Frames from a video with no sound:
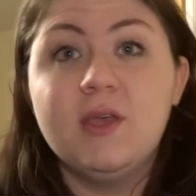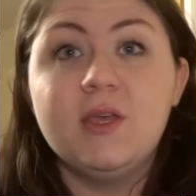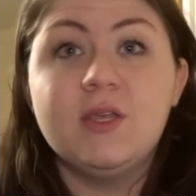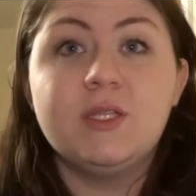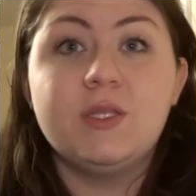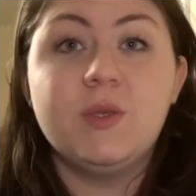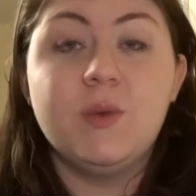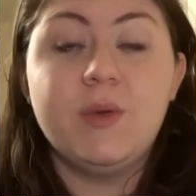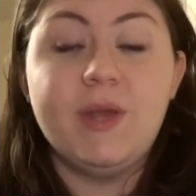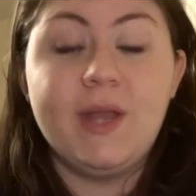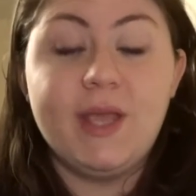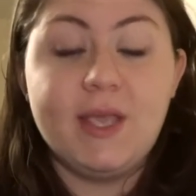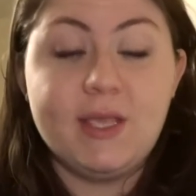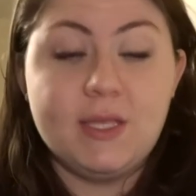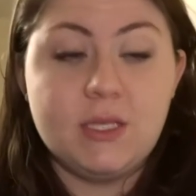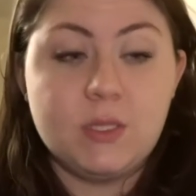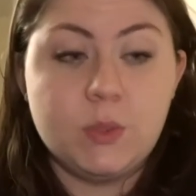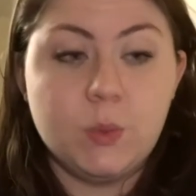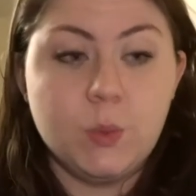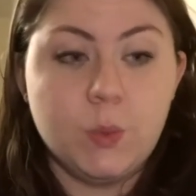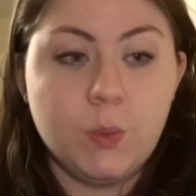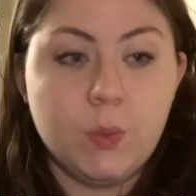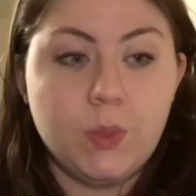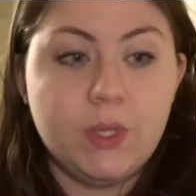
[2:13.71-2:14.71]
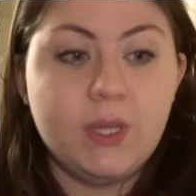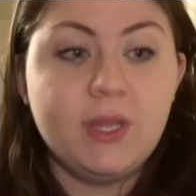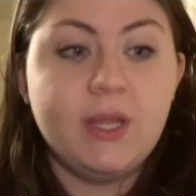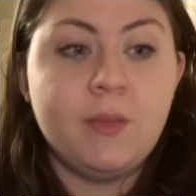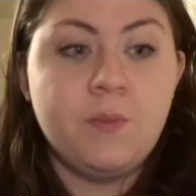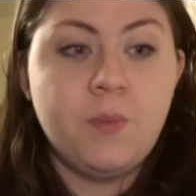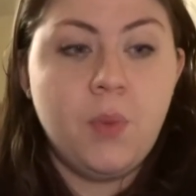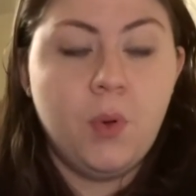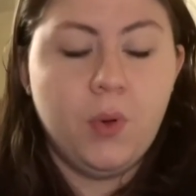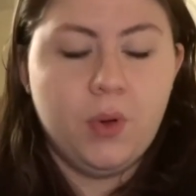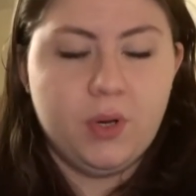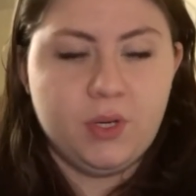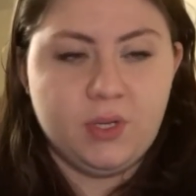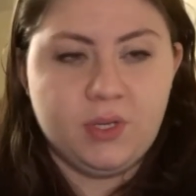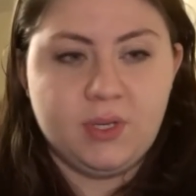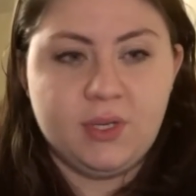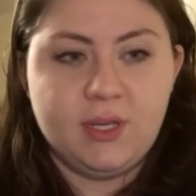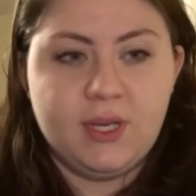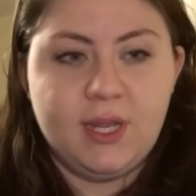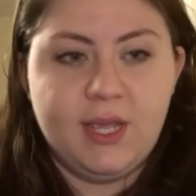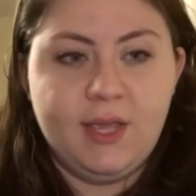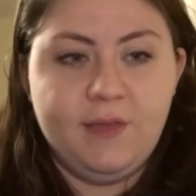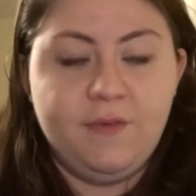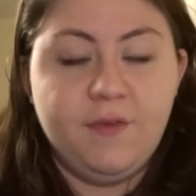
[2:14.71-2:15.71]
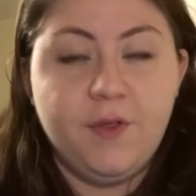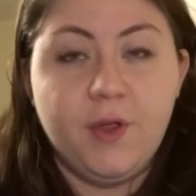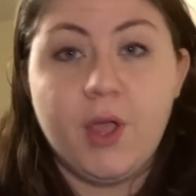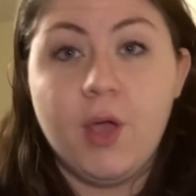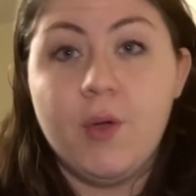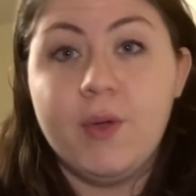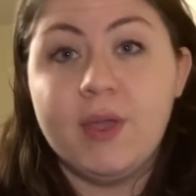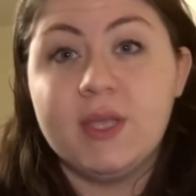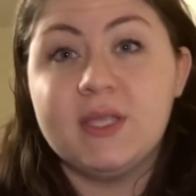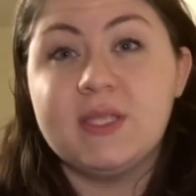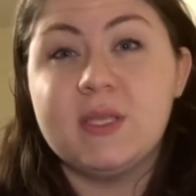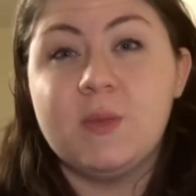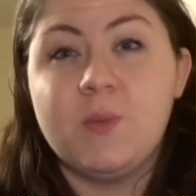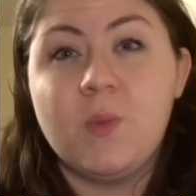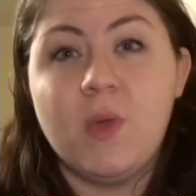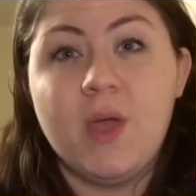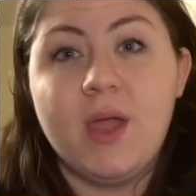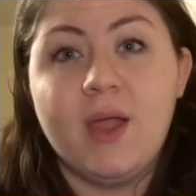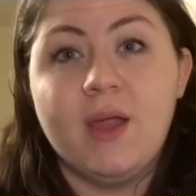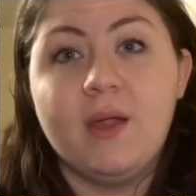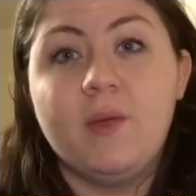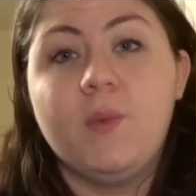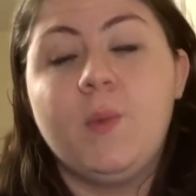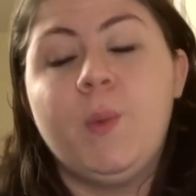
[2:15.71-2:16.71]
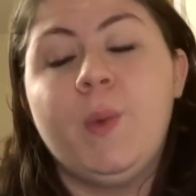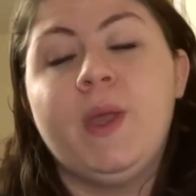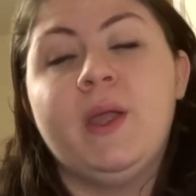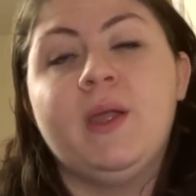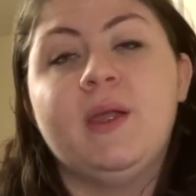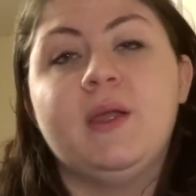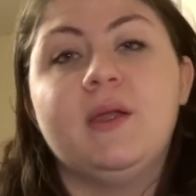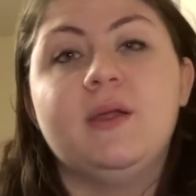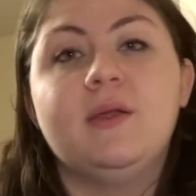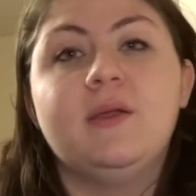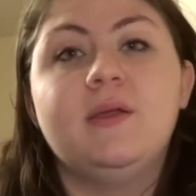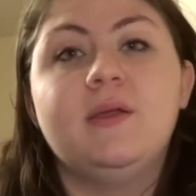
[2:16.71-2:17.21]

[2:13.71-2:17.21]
So it is really important if you're going somewhere where